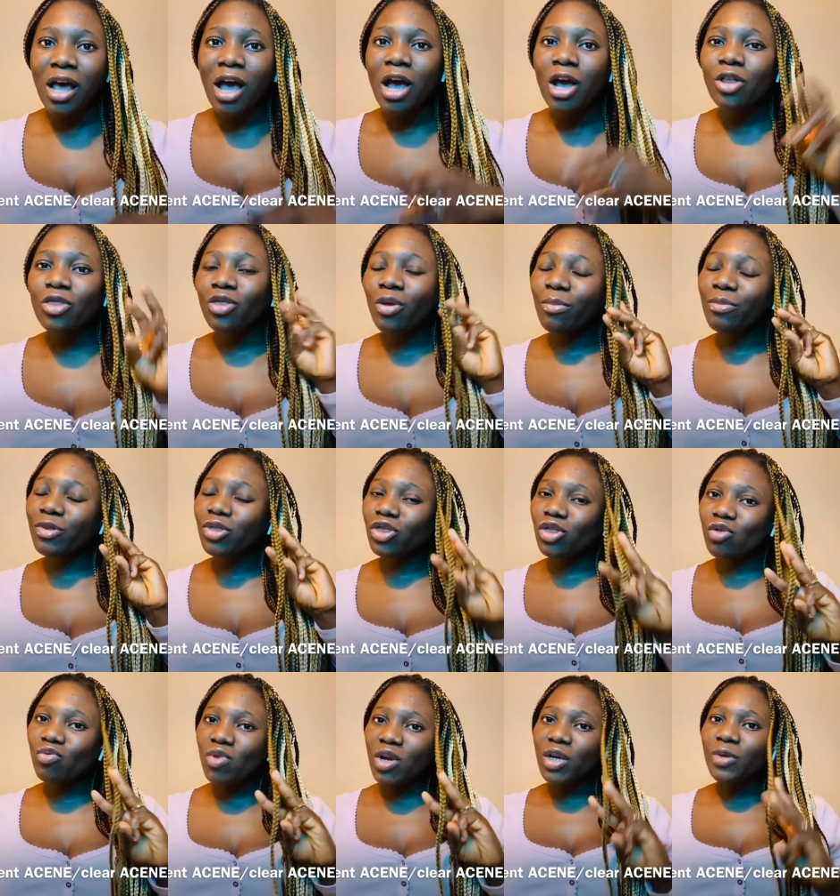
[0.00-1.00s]
Number
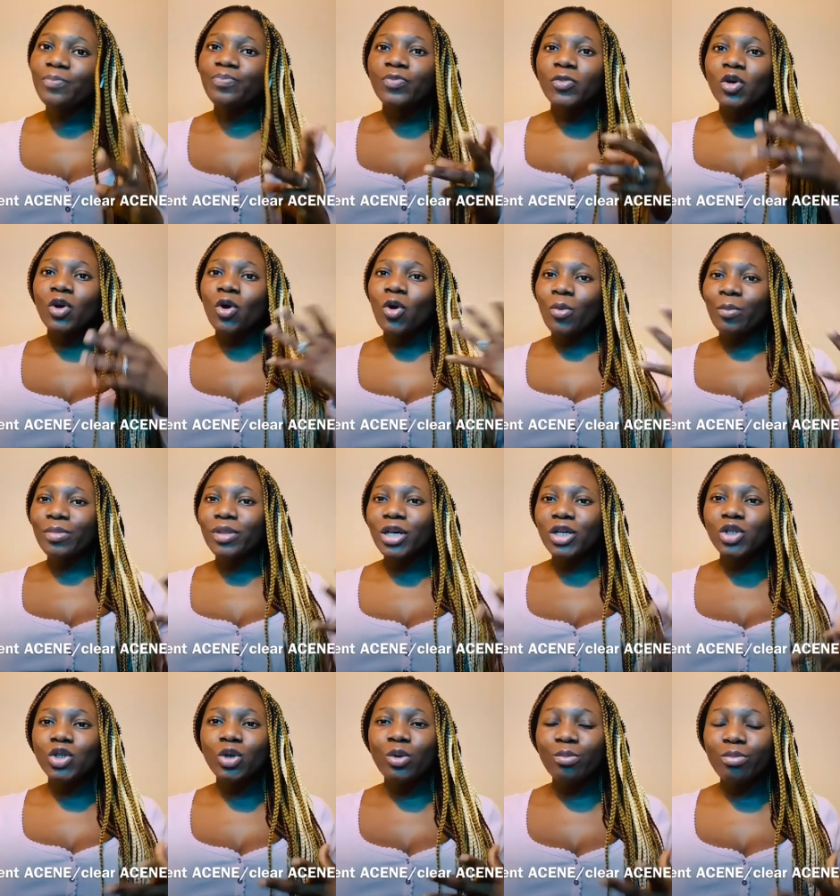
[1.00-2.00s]
3,
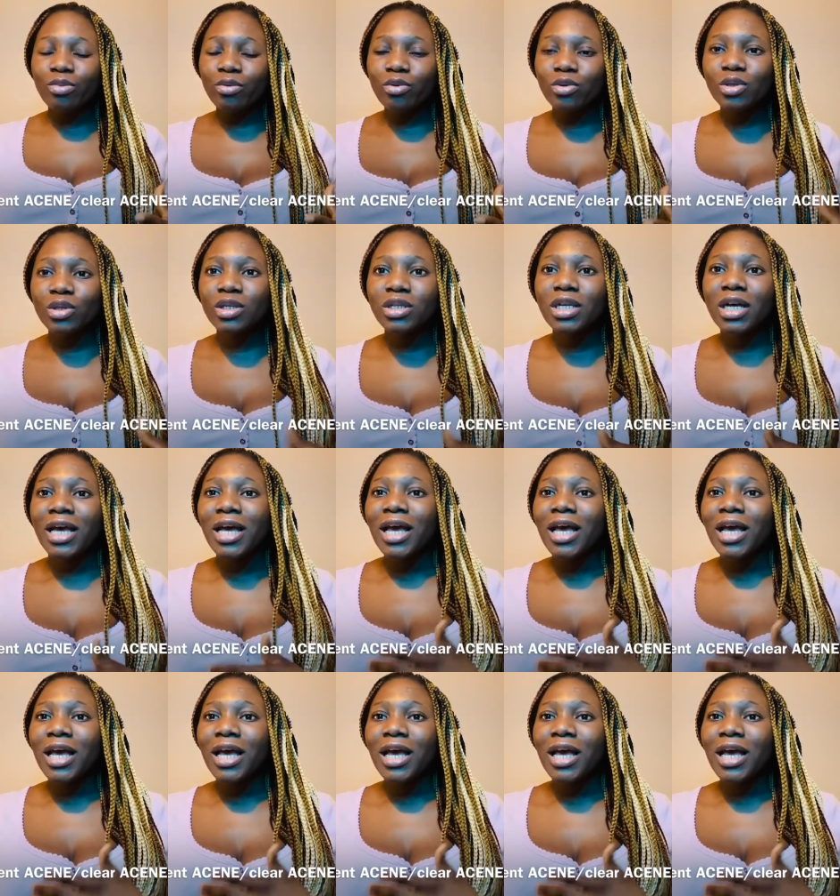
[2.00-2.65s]
complexion boost.